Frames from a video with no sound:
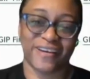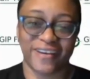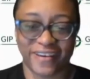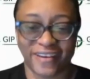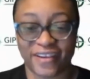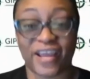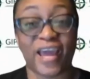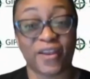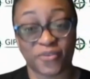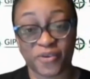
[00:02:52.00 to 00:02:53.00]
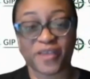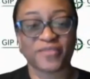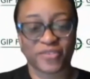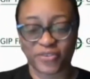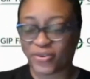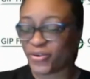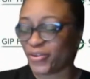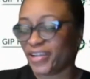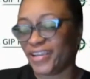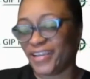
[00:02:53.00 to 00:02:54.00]
I do have a
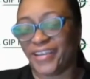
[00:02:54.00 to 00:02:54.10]
story.